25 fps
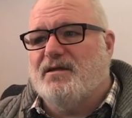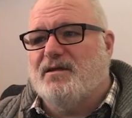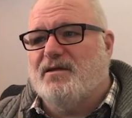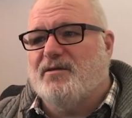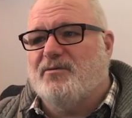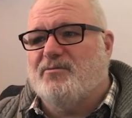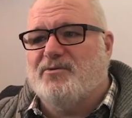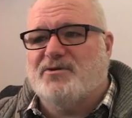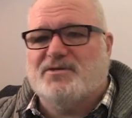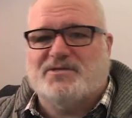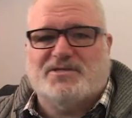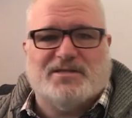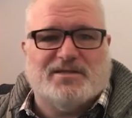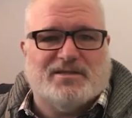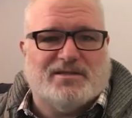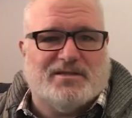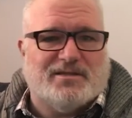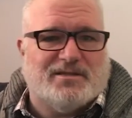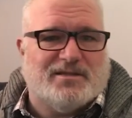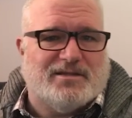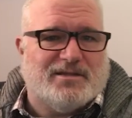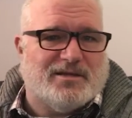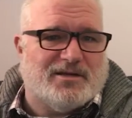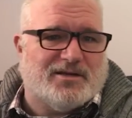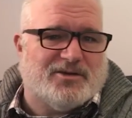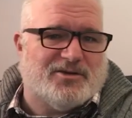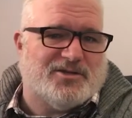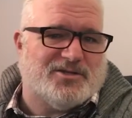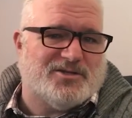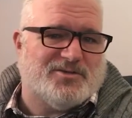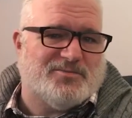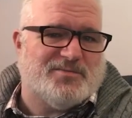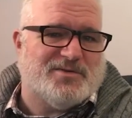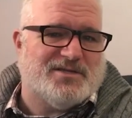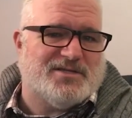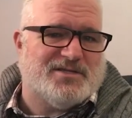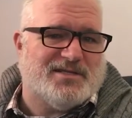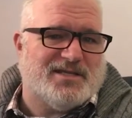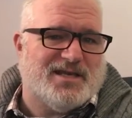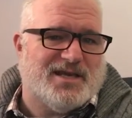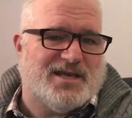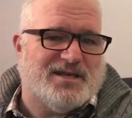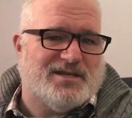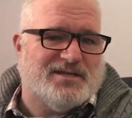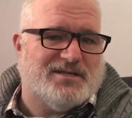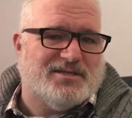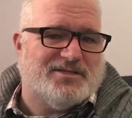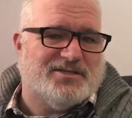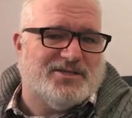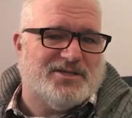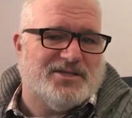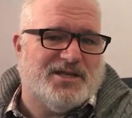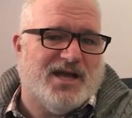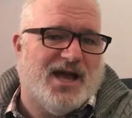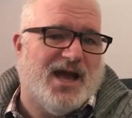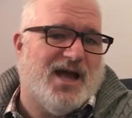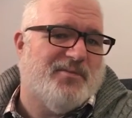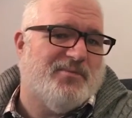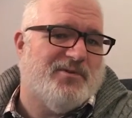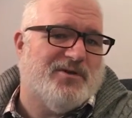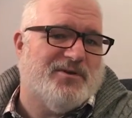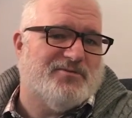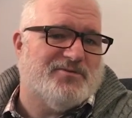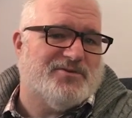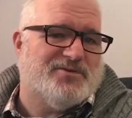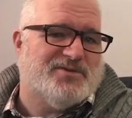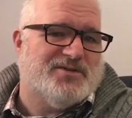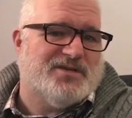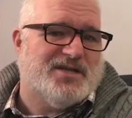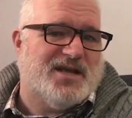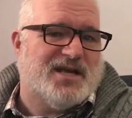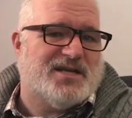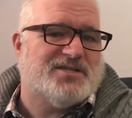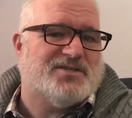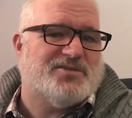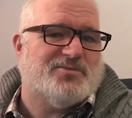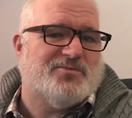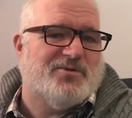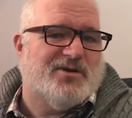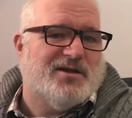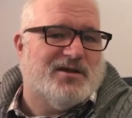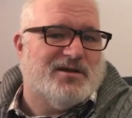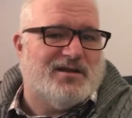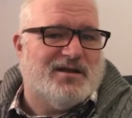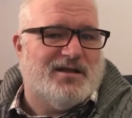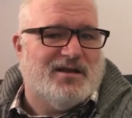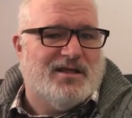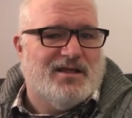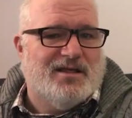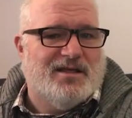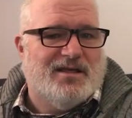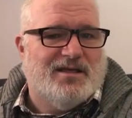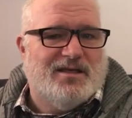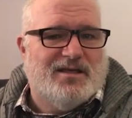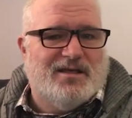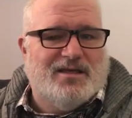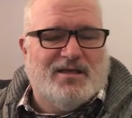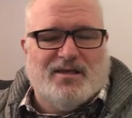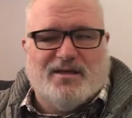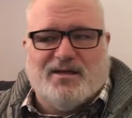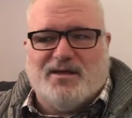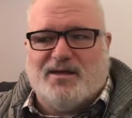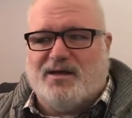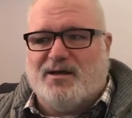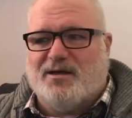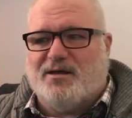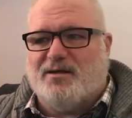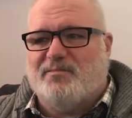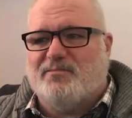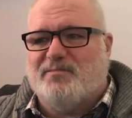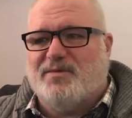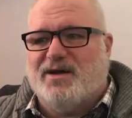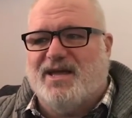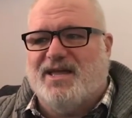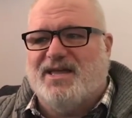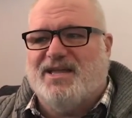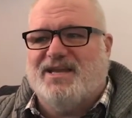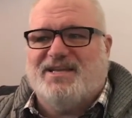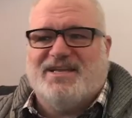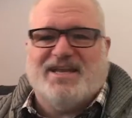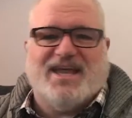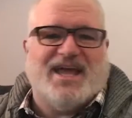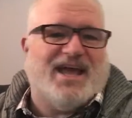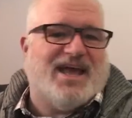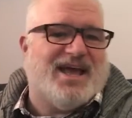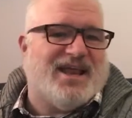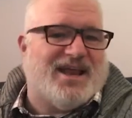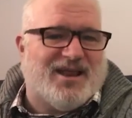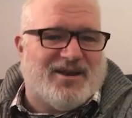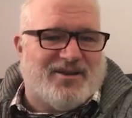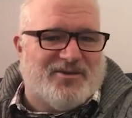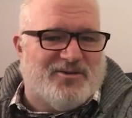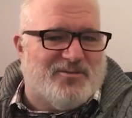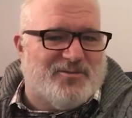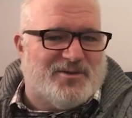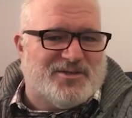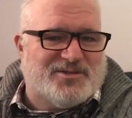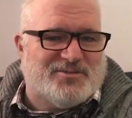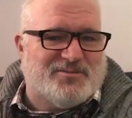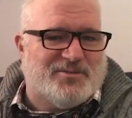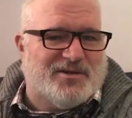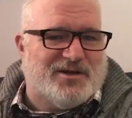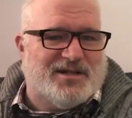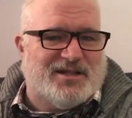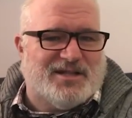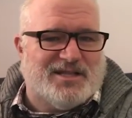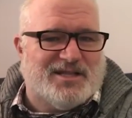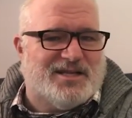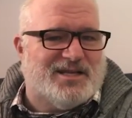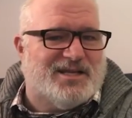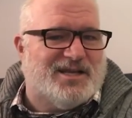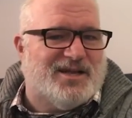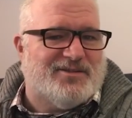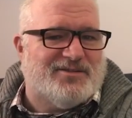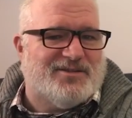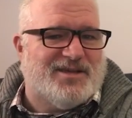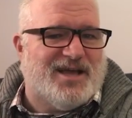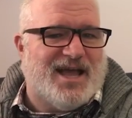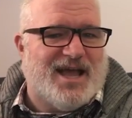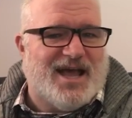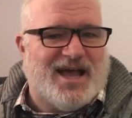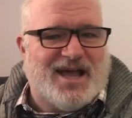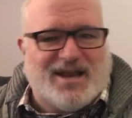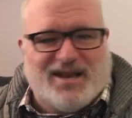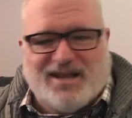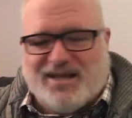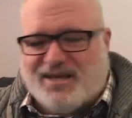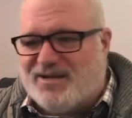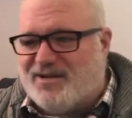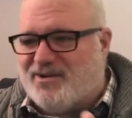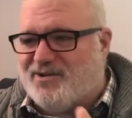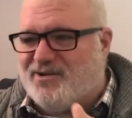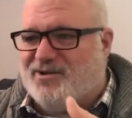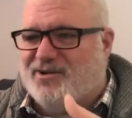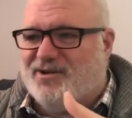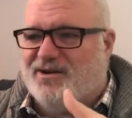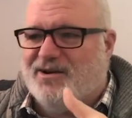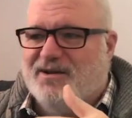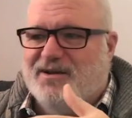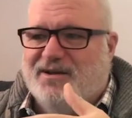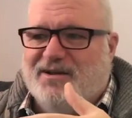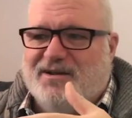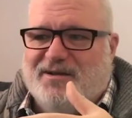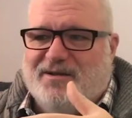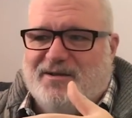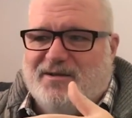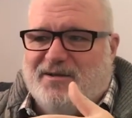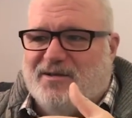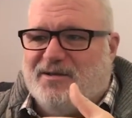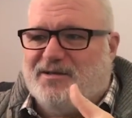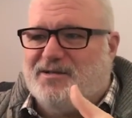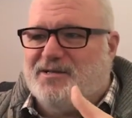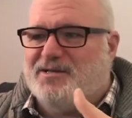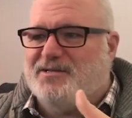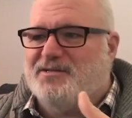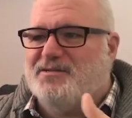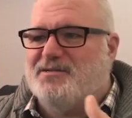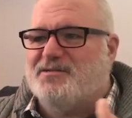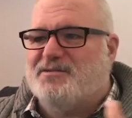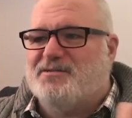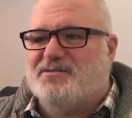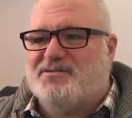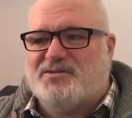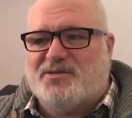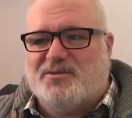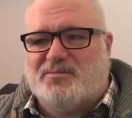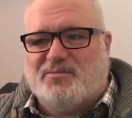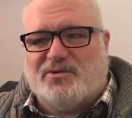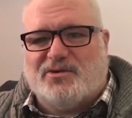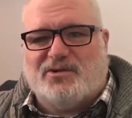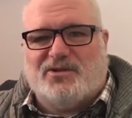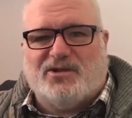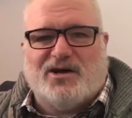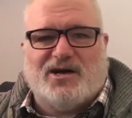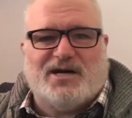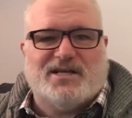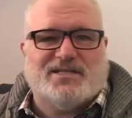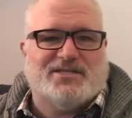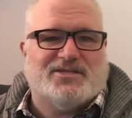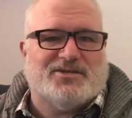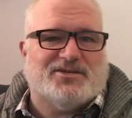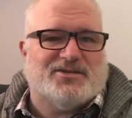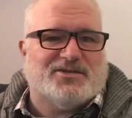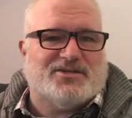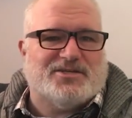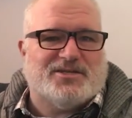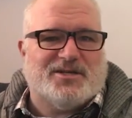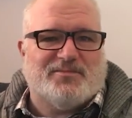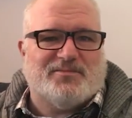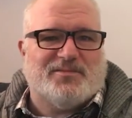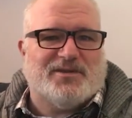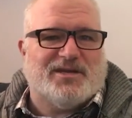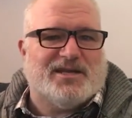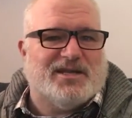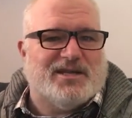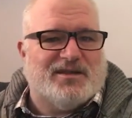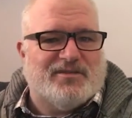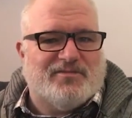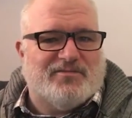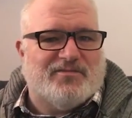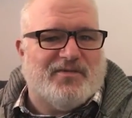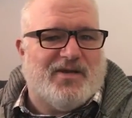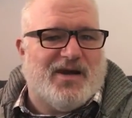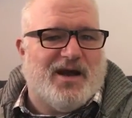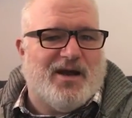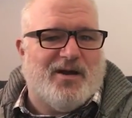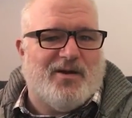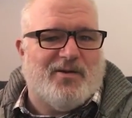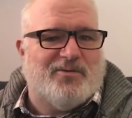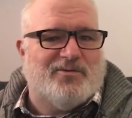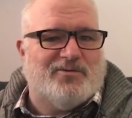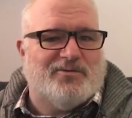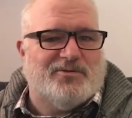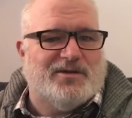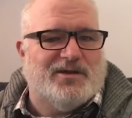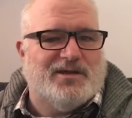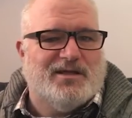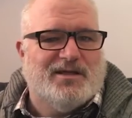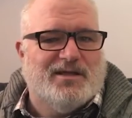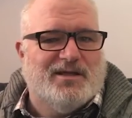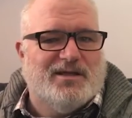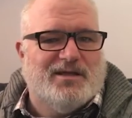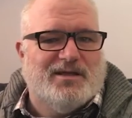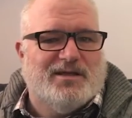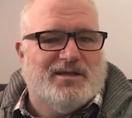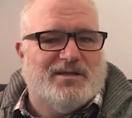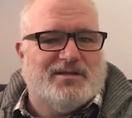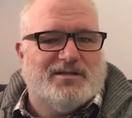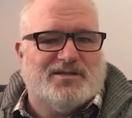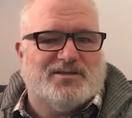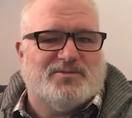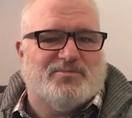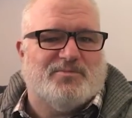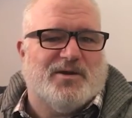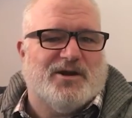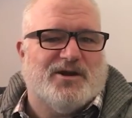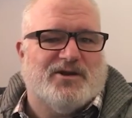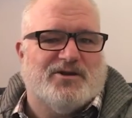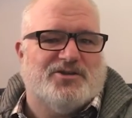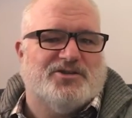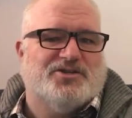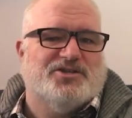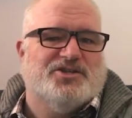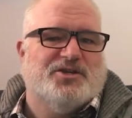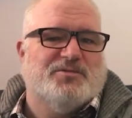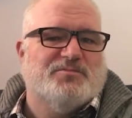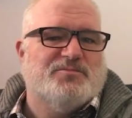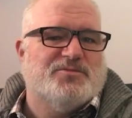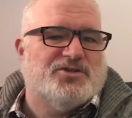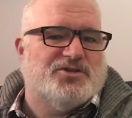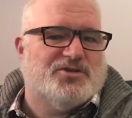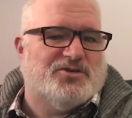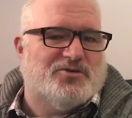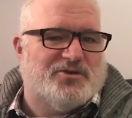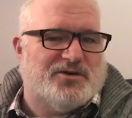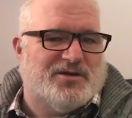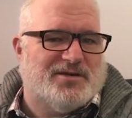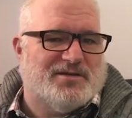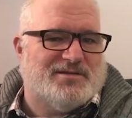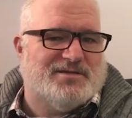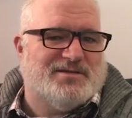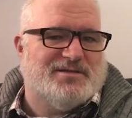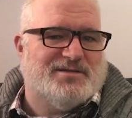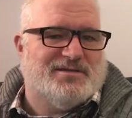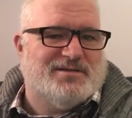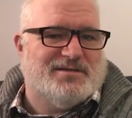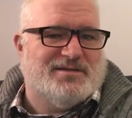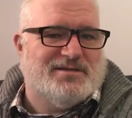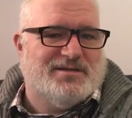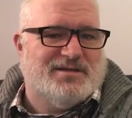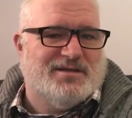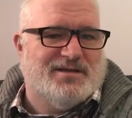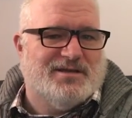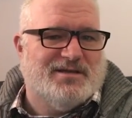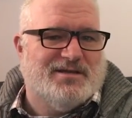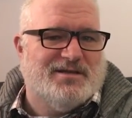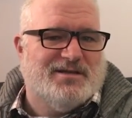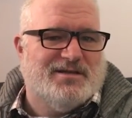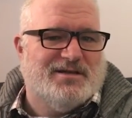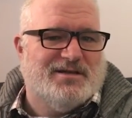it wasn't the Christmas that she died, but it was the next one. My dad, I don't know, must have been cleaning out the attic or in some closet or something, and he found this pair of gym shorts,